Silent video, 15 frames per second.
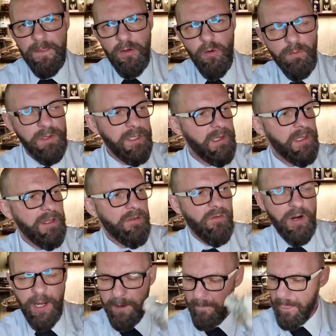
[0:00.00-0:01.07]
Completely
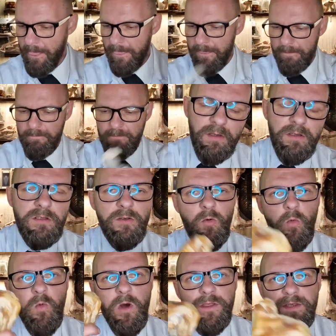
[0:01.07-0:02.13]
dry. So
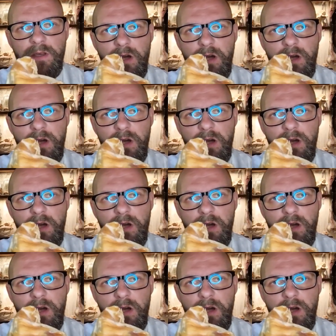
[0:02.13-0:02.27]
what